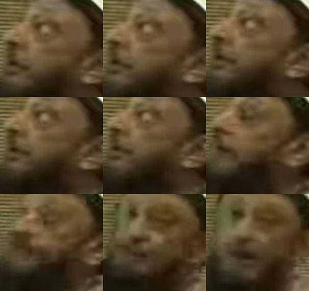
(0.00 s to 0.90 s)
all
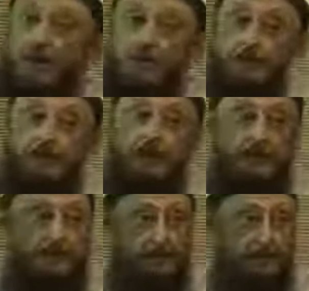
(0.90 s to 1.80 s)
bow down.
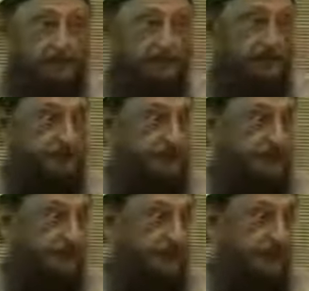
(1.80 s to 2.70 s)
In other
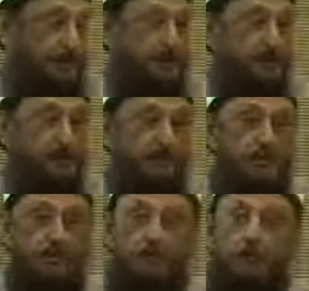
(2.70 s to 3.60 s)
verses of the
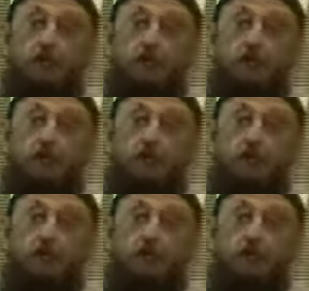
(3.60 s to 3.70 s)
Quran,